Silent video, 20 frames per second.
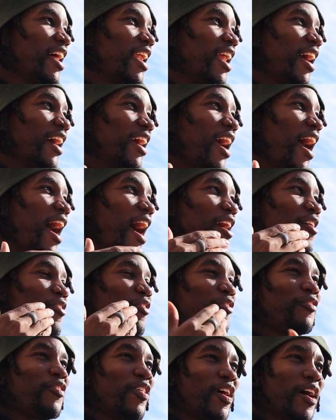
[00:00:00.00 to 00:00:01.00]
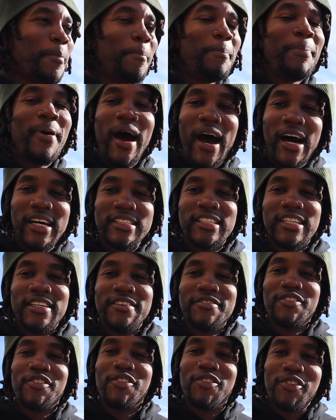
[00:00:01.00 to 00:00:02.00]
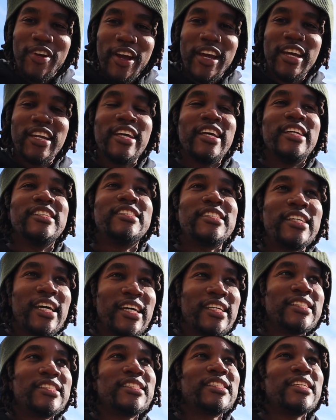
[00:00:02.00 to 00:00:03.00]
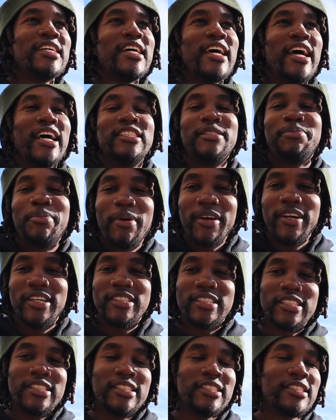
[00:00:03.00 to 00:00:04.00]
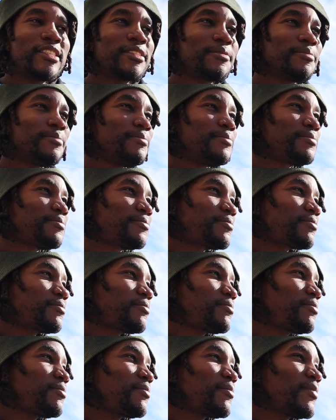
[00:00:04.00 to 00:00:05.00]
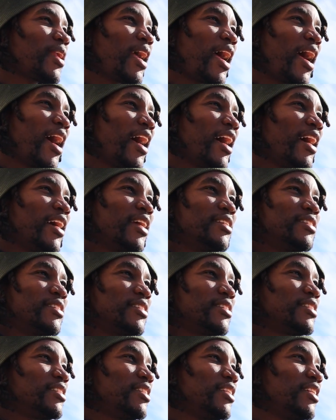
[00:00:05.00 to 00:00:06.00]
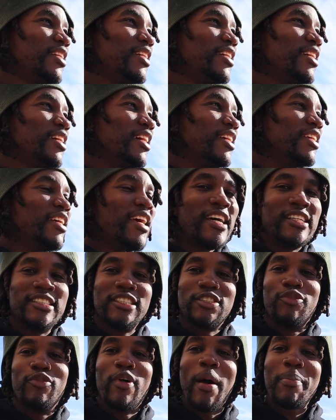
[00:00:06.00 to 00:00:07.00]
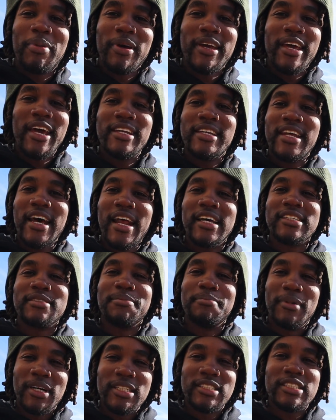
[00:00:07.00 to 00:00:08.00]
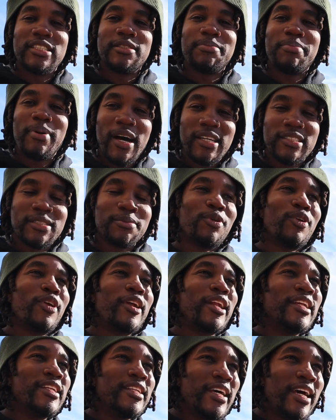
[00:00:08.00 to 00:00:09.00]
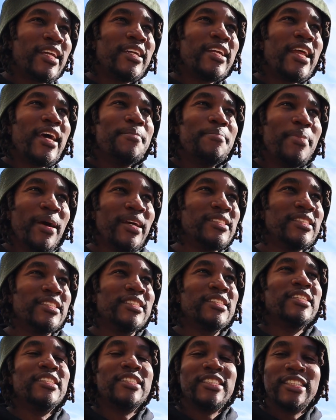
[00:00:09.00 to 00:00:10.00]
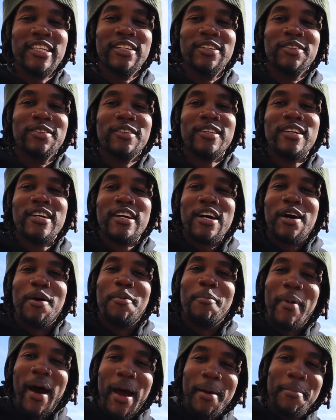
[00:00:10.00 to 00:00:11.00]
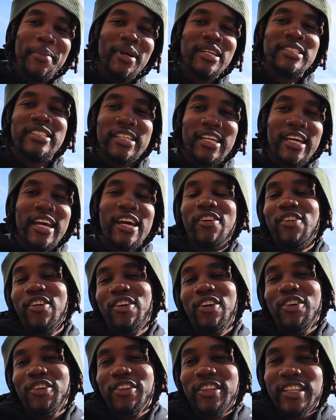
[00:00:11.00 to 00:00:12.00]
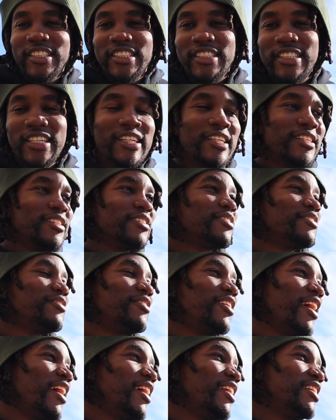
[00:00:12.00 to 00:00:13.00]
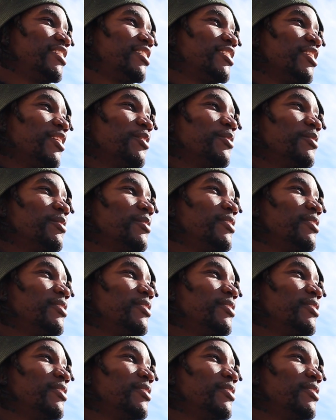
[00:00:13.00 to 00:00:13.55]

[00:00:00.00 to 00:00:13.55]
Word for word: like have fun, positive, great, intense experiences, and yeah, just replicate that as much as possible on a day-to-day basis until my mission here on Earth is done. Right? So